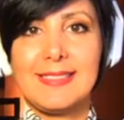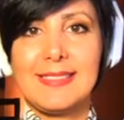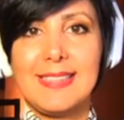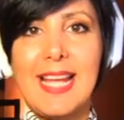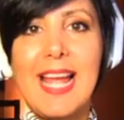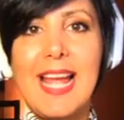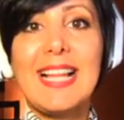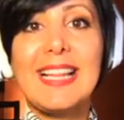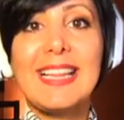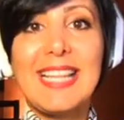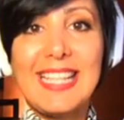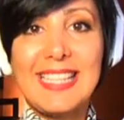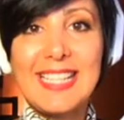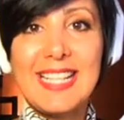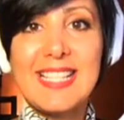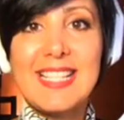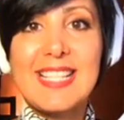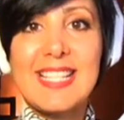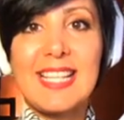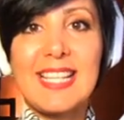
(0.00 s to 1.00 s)

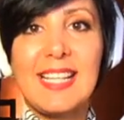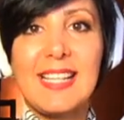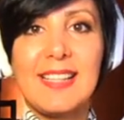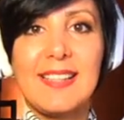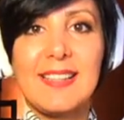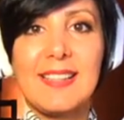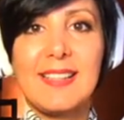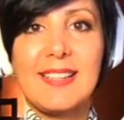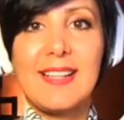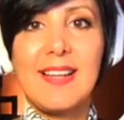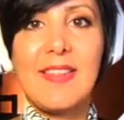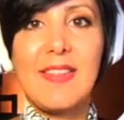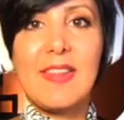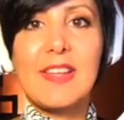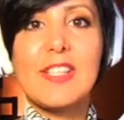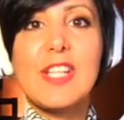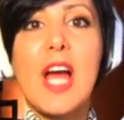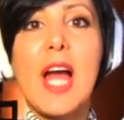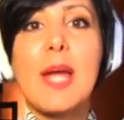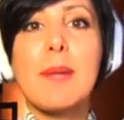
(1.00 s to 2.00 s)
Latency, the
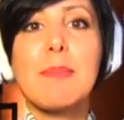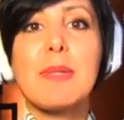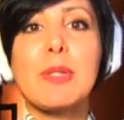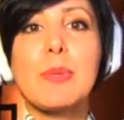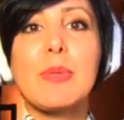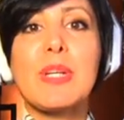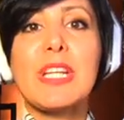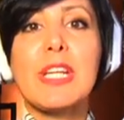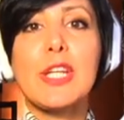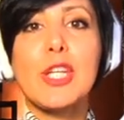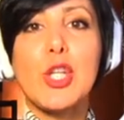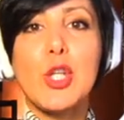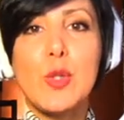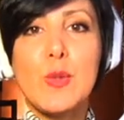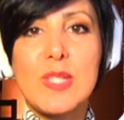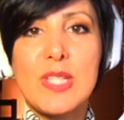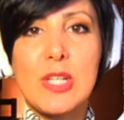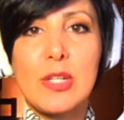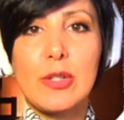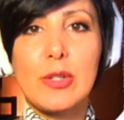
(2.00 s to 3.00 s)
time between a
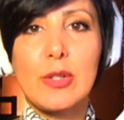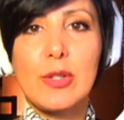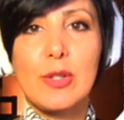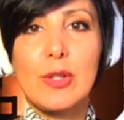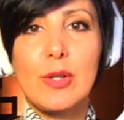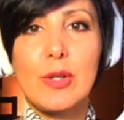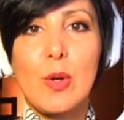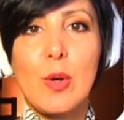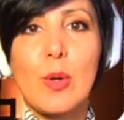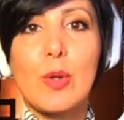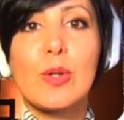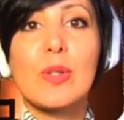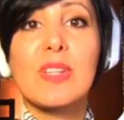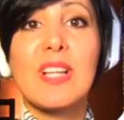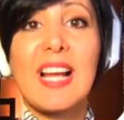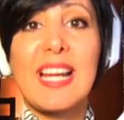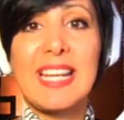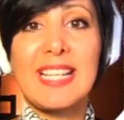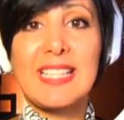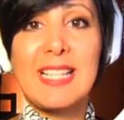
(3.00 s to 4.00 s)
user or
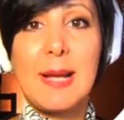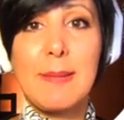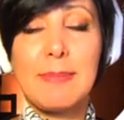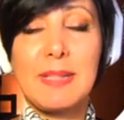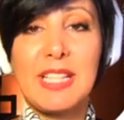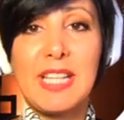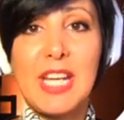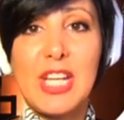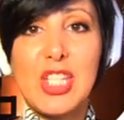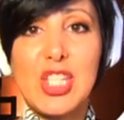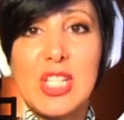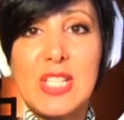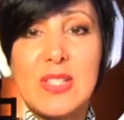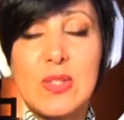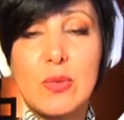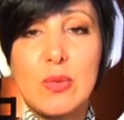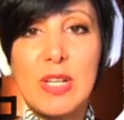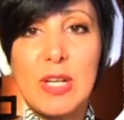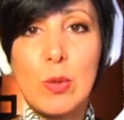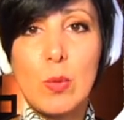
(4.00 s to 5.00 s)
client application's
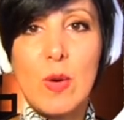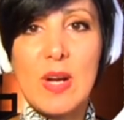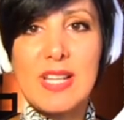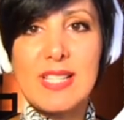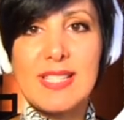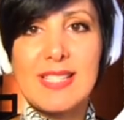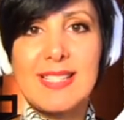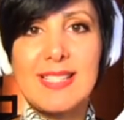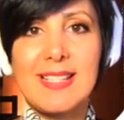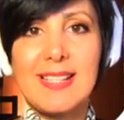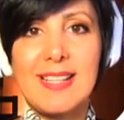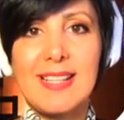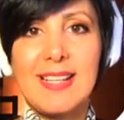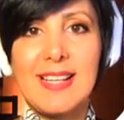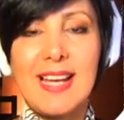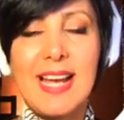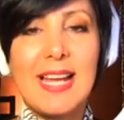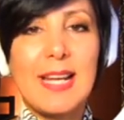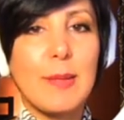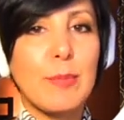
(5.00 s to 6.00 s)
request
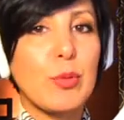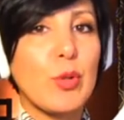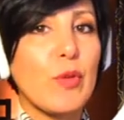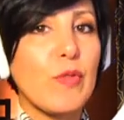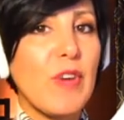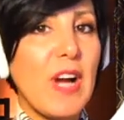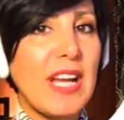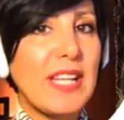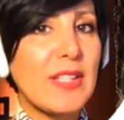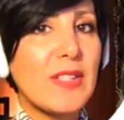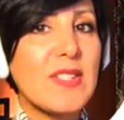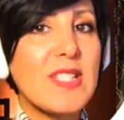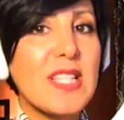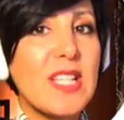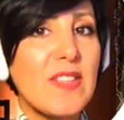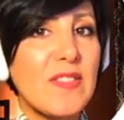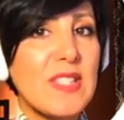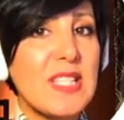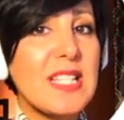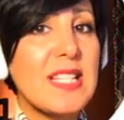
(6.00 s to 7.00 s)
and a provider
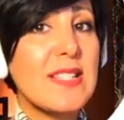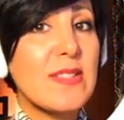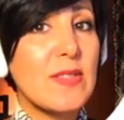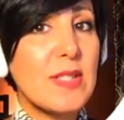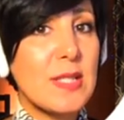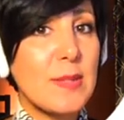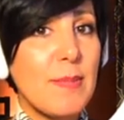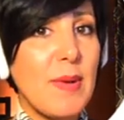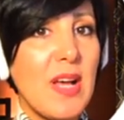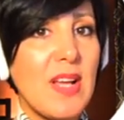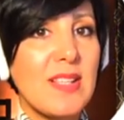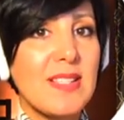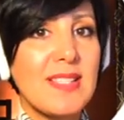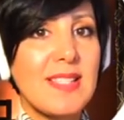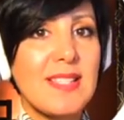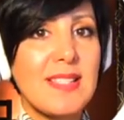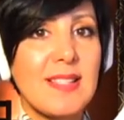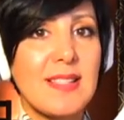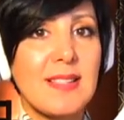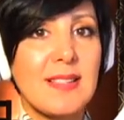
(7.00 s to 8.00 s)
service's
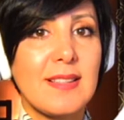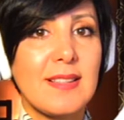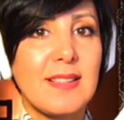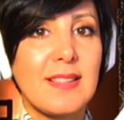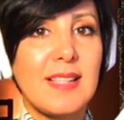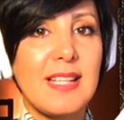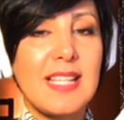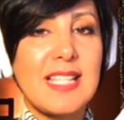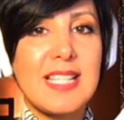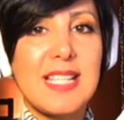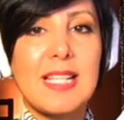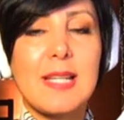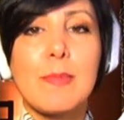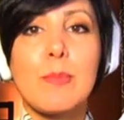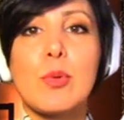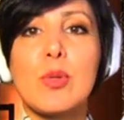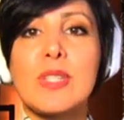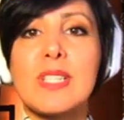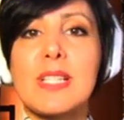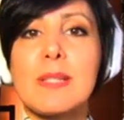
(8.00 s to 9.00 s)
response, is an
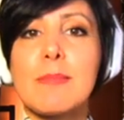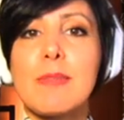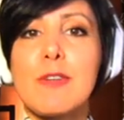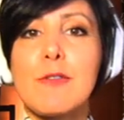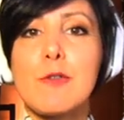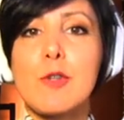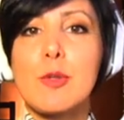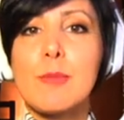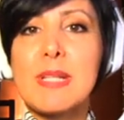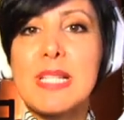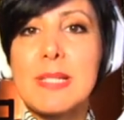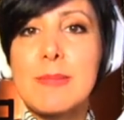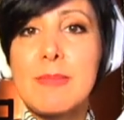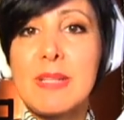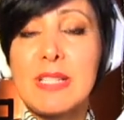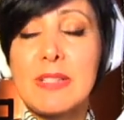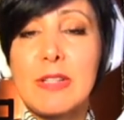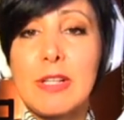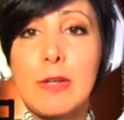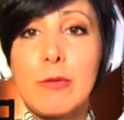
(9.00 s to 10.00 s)
important performance
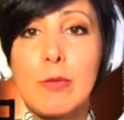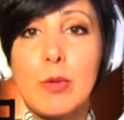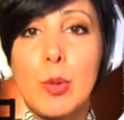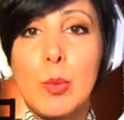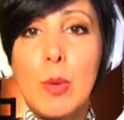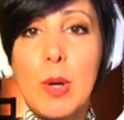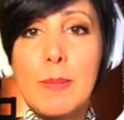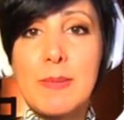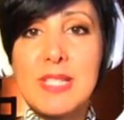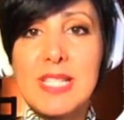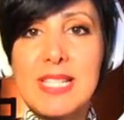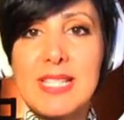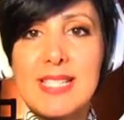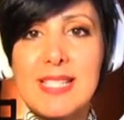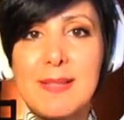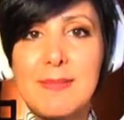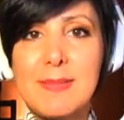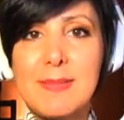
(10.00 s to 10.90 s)
metric for web systems.